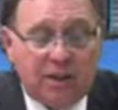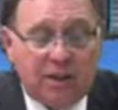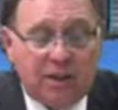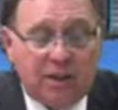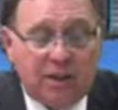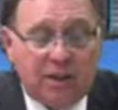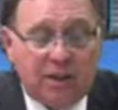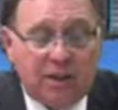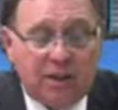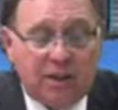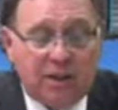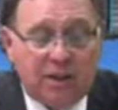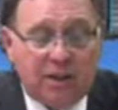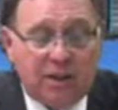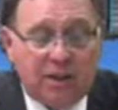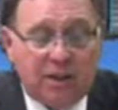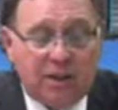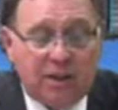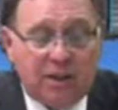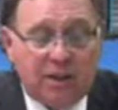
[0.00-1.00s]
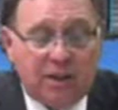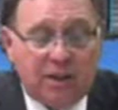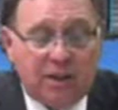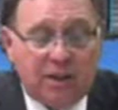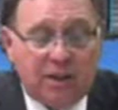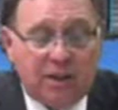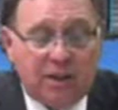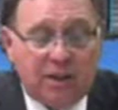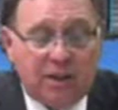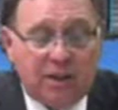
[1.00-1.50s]

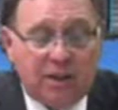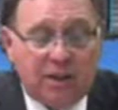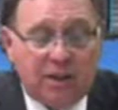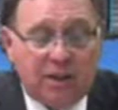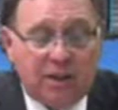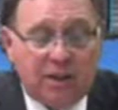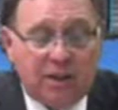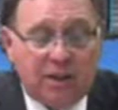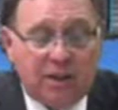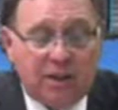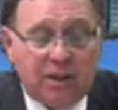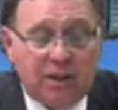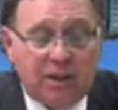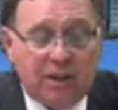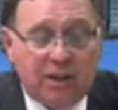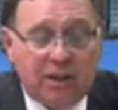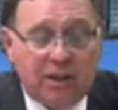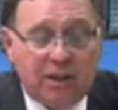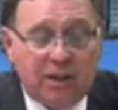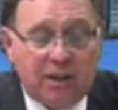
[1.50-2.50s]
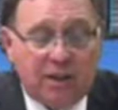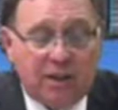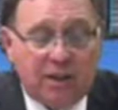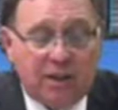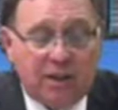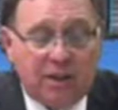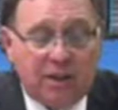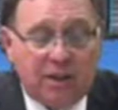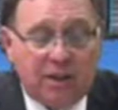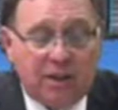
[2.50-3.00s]

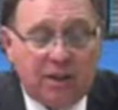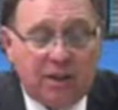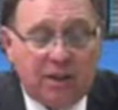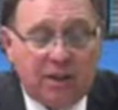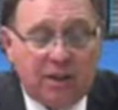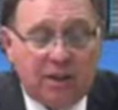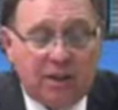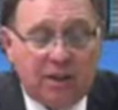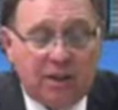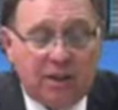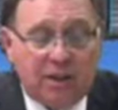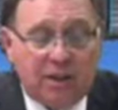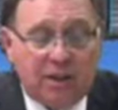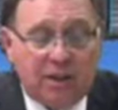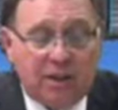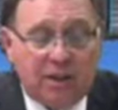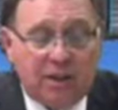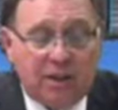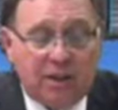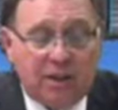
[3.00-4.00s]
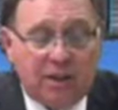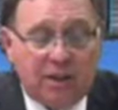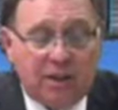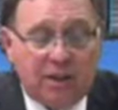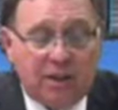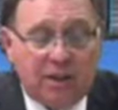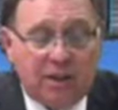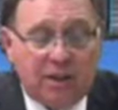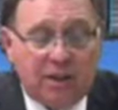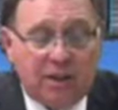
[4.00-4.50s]

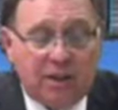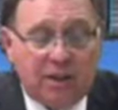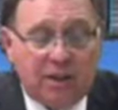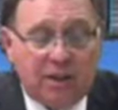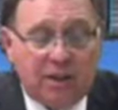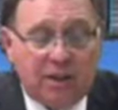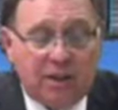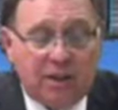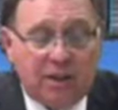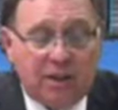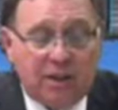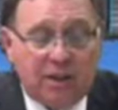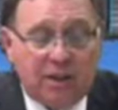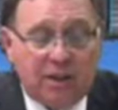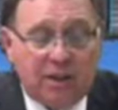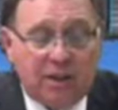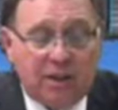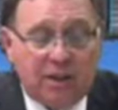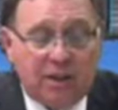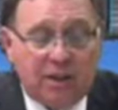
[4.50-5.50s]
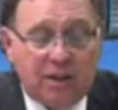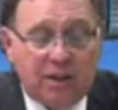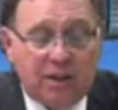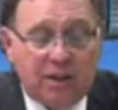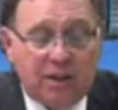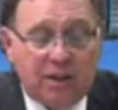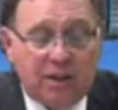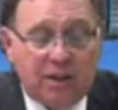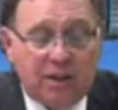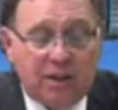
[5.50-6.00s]

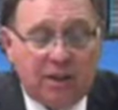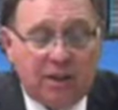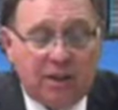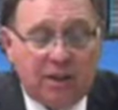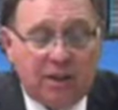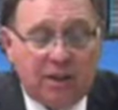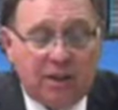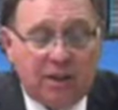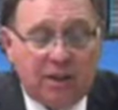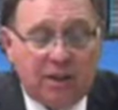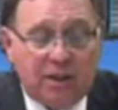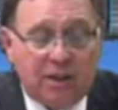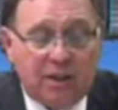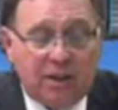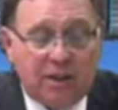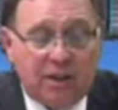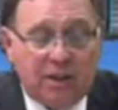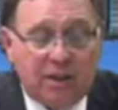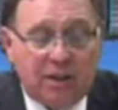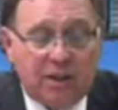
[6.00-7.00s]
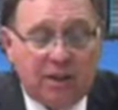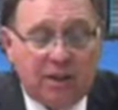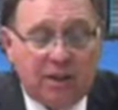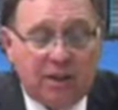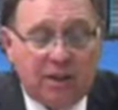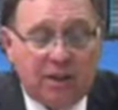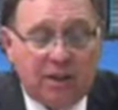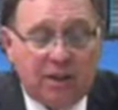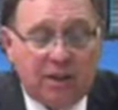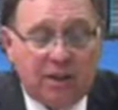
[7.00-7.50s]

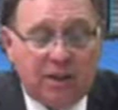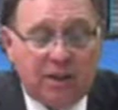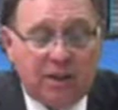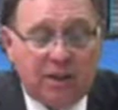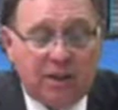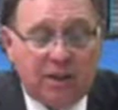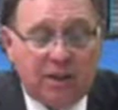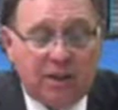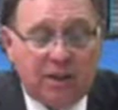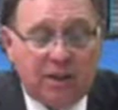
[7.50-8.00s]
[no speech]